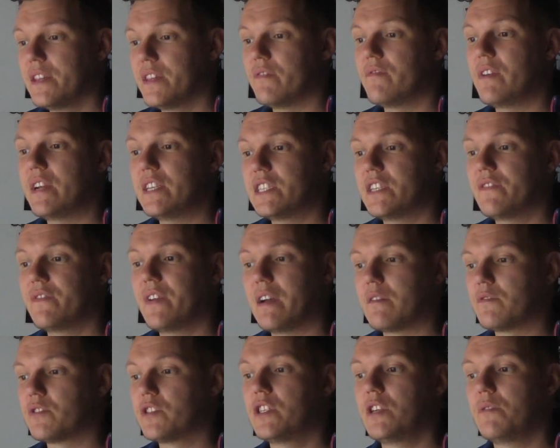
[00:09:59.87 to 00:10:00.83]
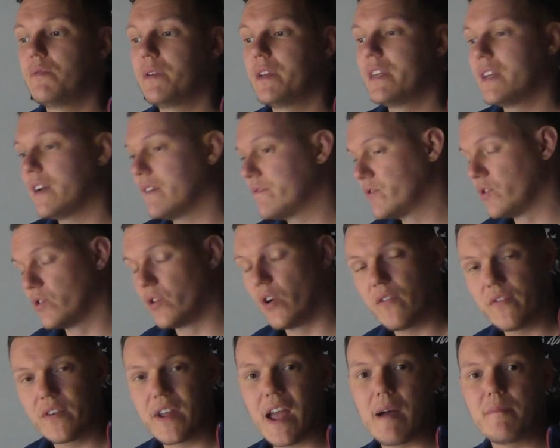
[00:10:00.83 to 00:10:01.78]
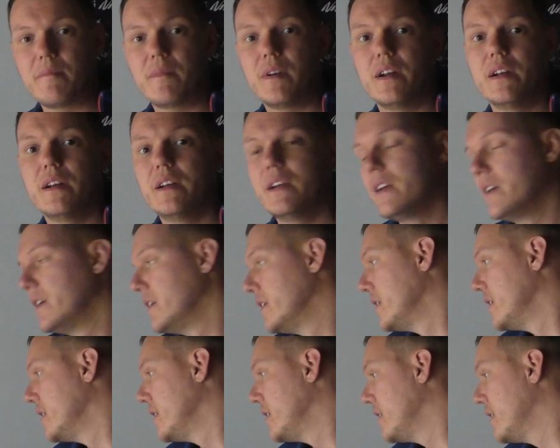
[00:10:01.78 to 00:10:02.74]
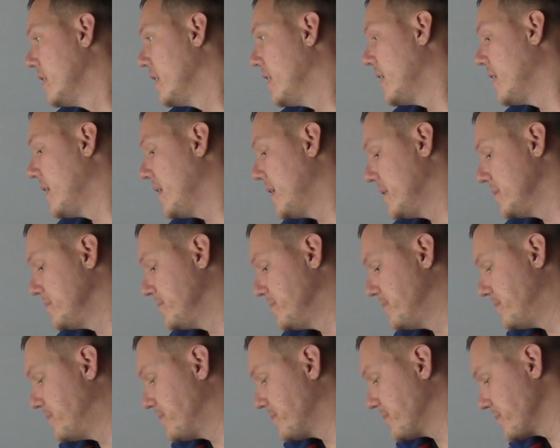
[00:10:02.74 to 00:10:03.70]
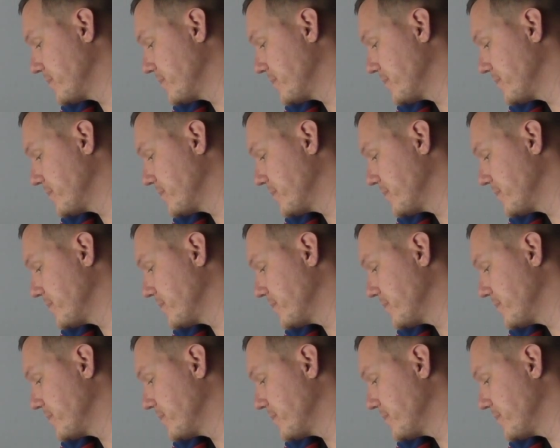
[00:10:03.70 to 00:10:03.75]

The rest of it I was doing, I've done off camera. Um,